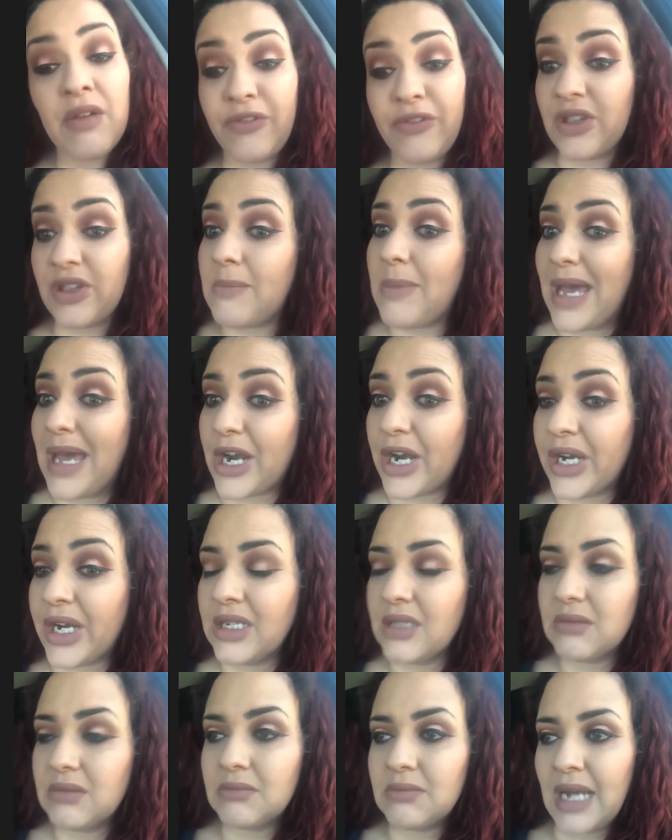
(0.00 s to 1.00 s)
For the better.
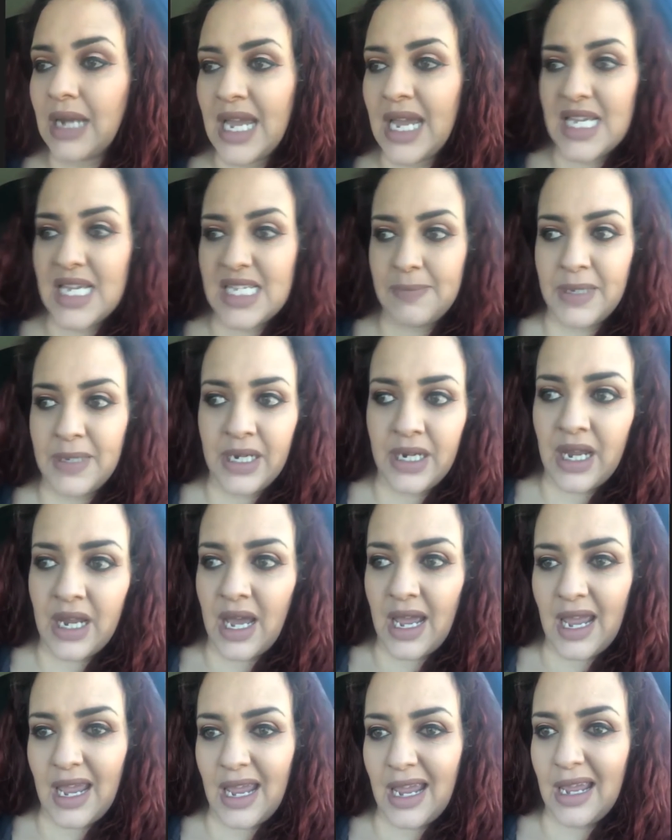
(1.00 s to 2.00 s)
My husband and
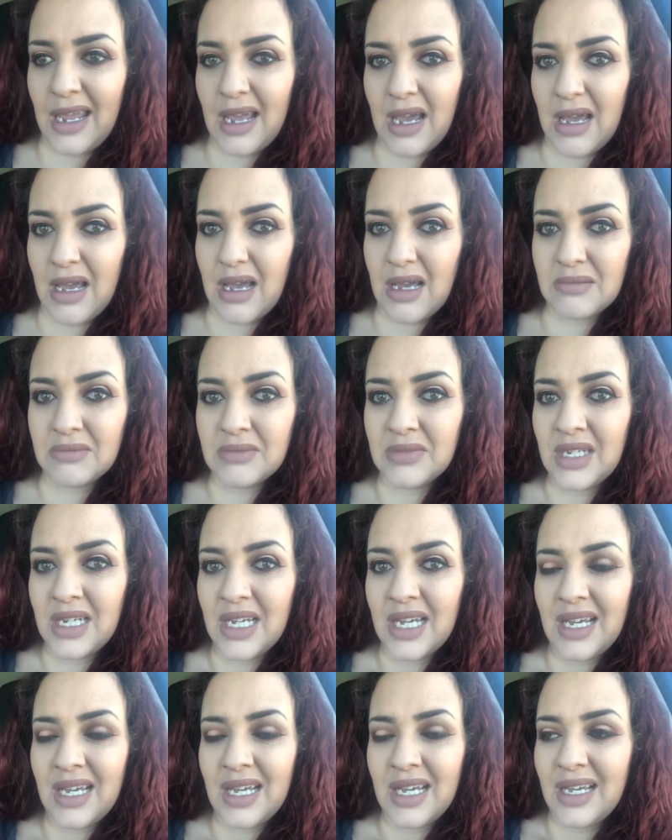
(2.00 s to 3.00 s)
I,
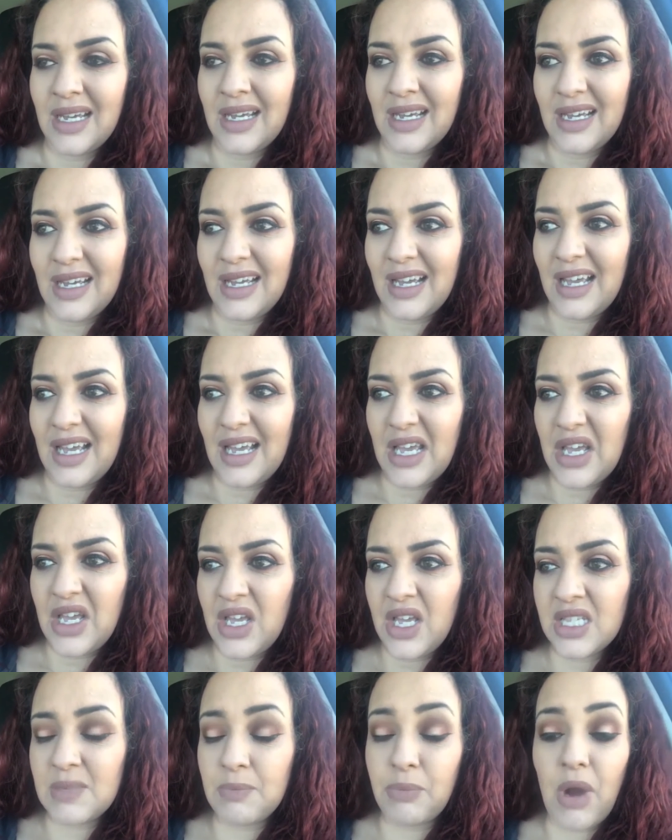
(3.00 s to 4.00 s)

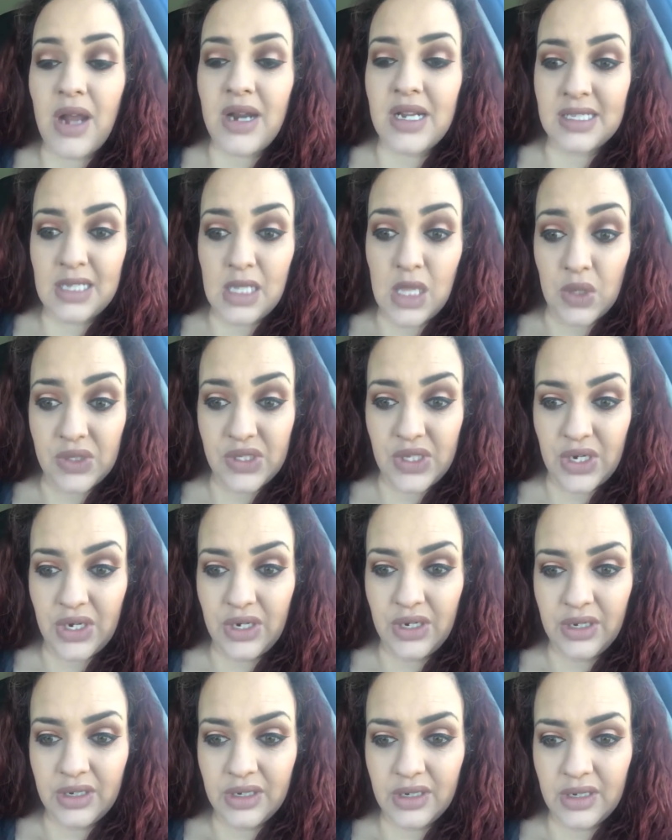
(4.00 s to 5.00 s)
it's brought us closer.